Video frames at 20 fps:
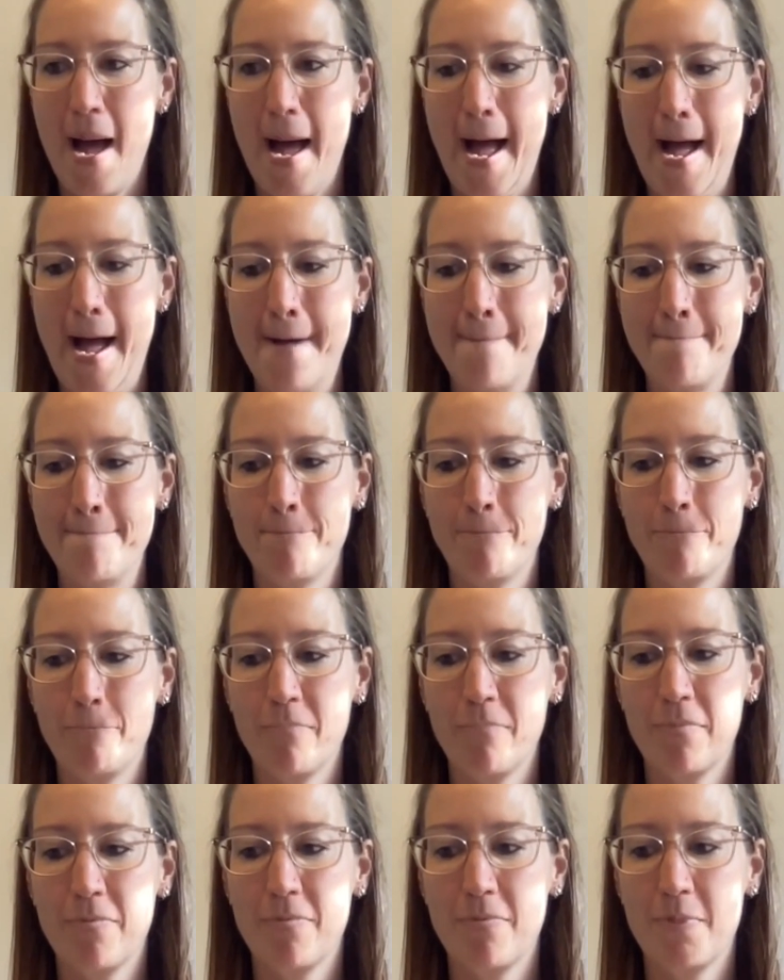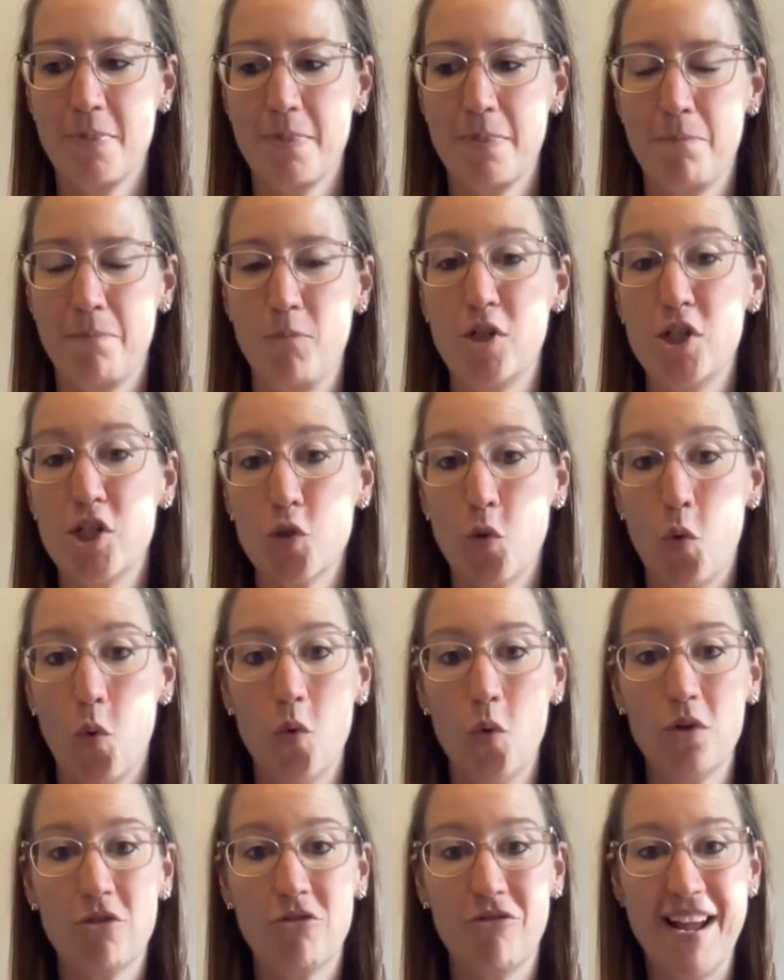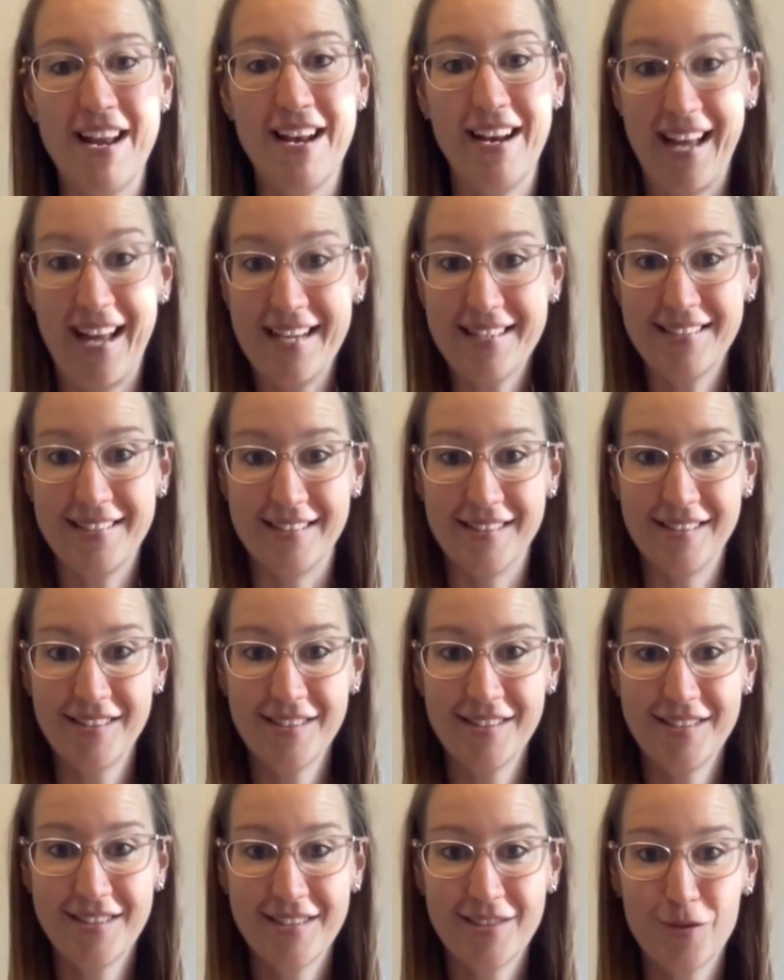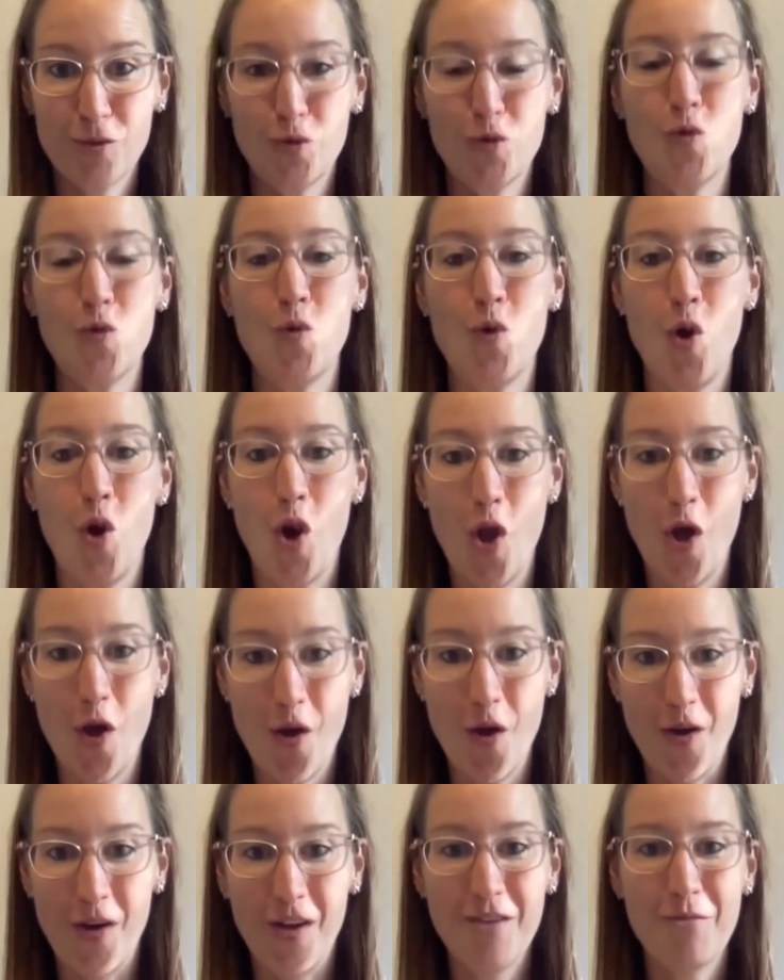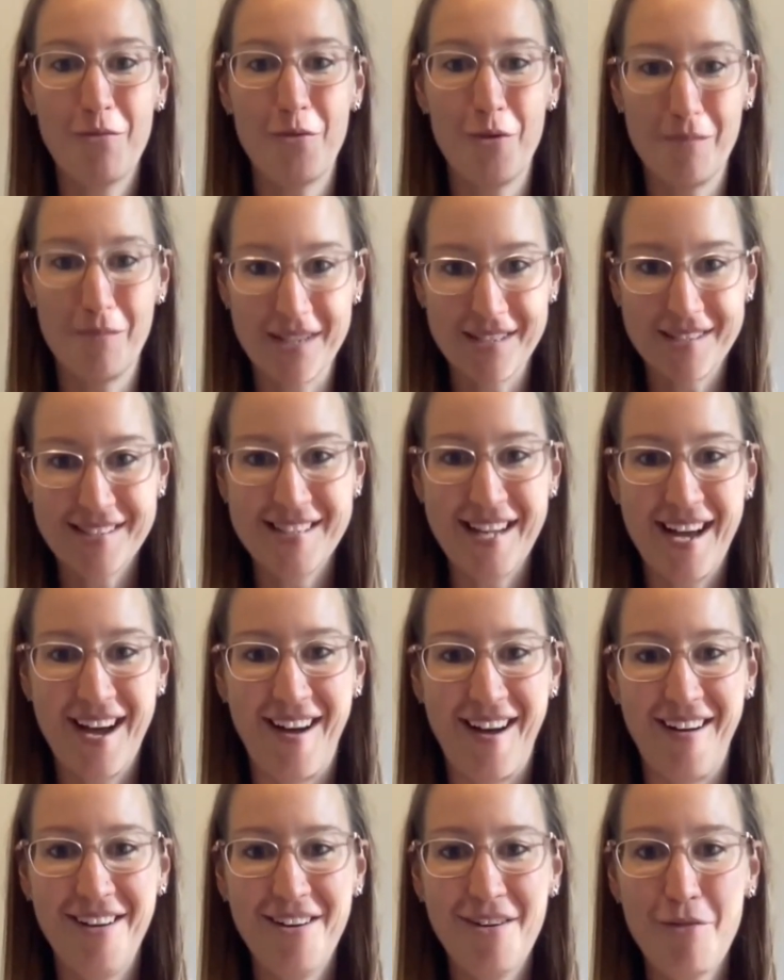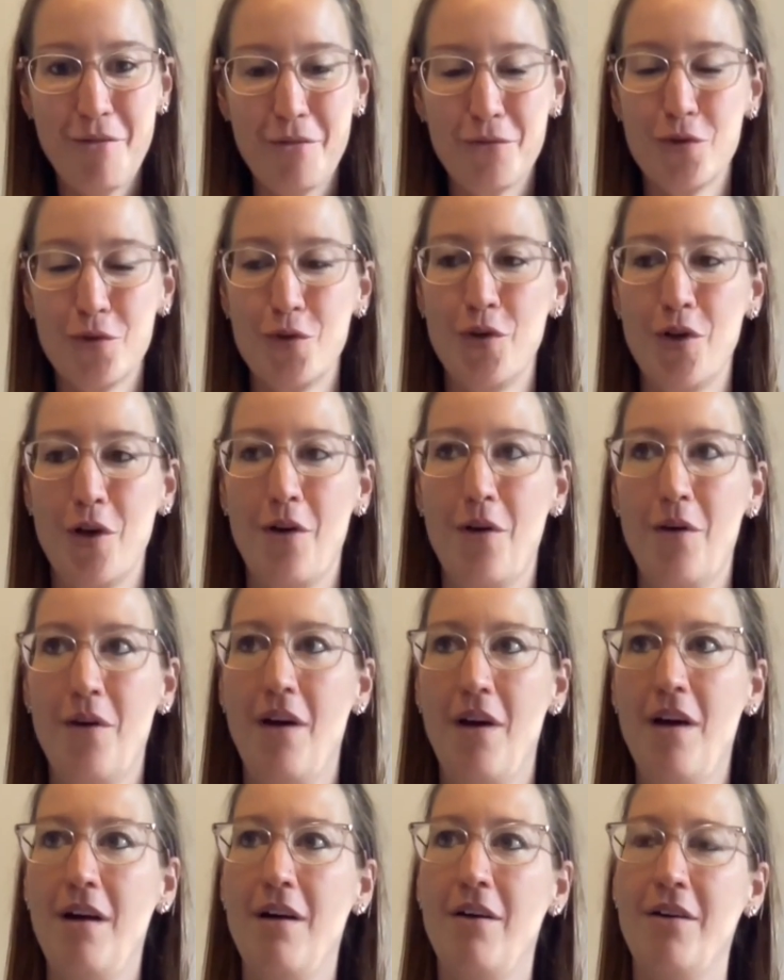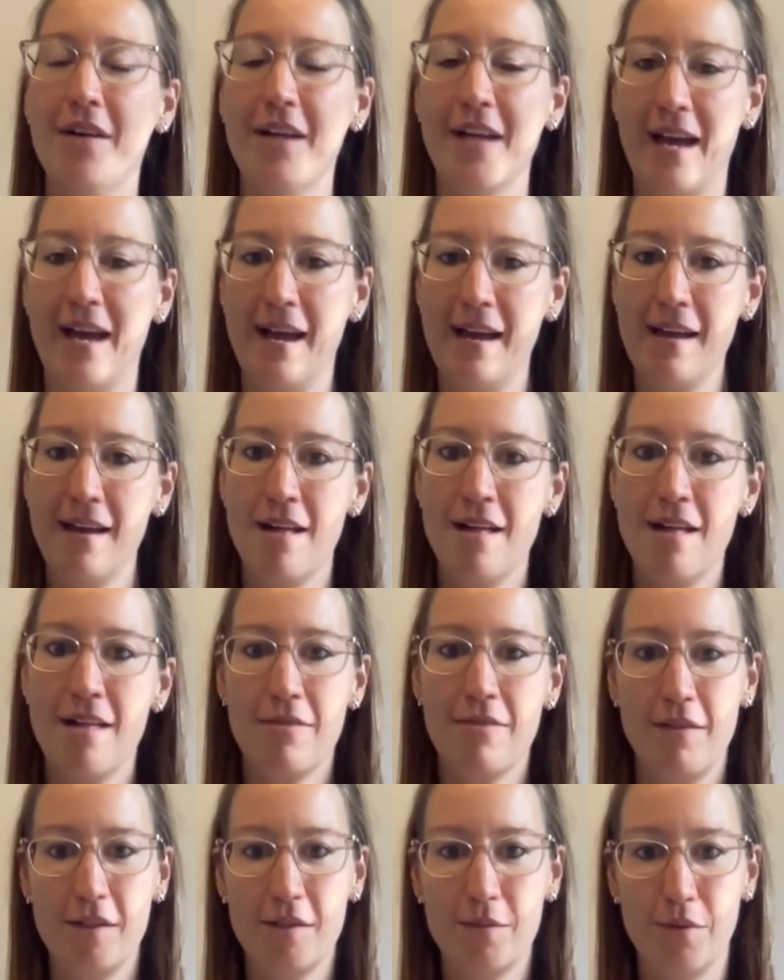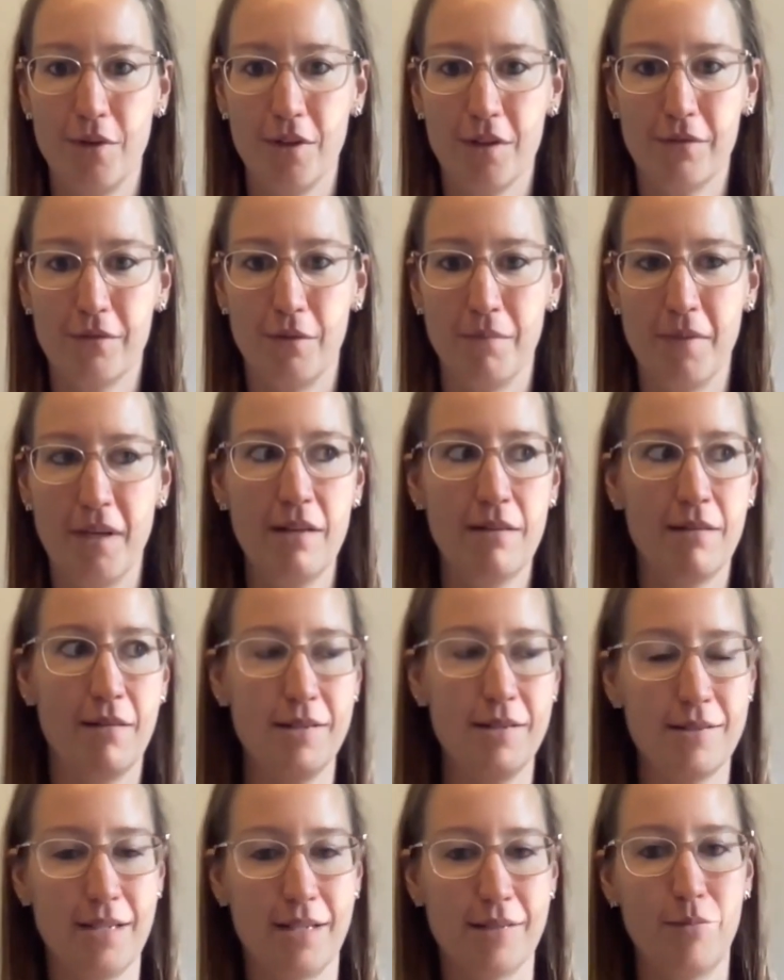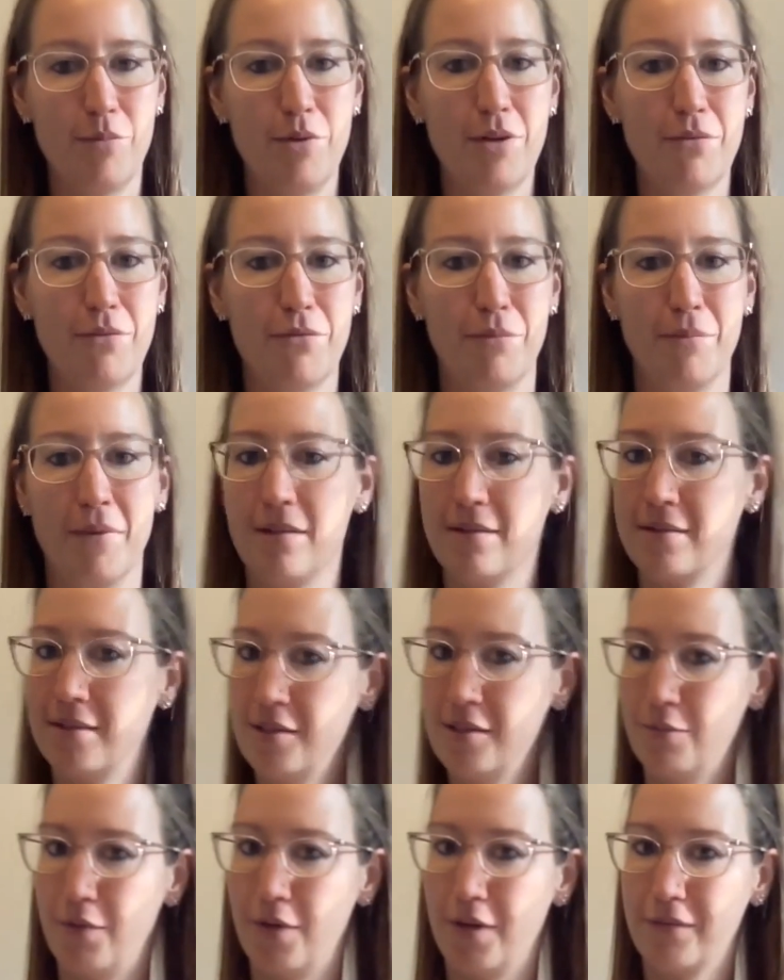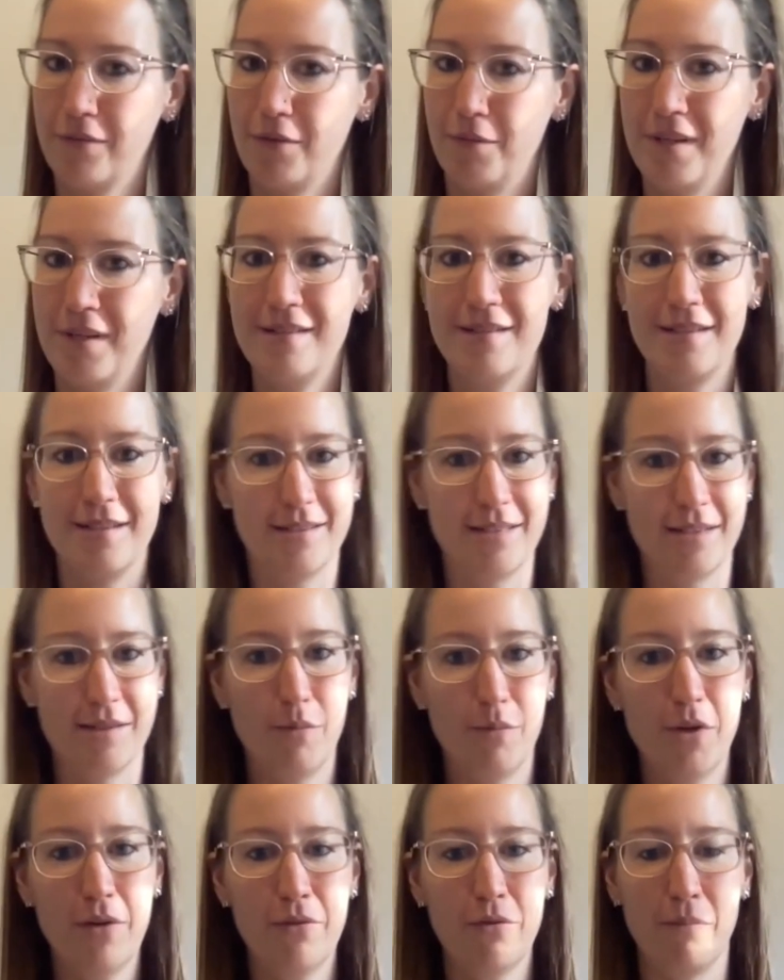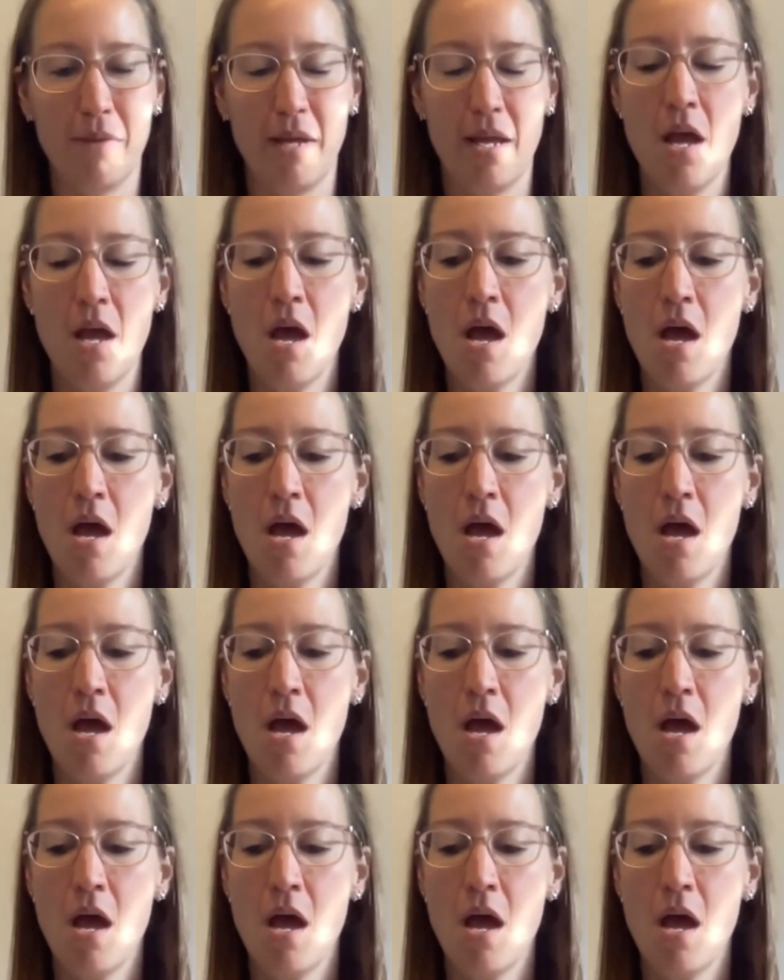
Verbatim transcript: Um, which is all great lessons to learn for myself to know, oh, okay, this works for me, this doesn't work for me, this works for me, this doesn't work for me.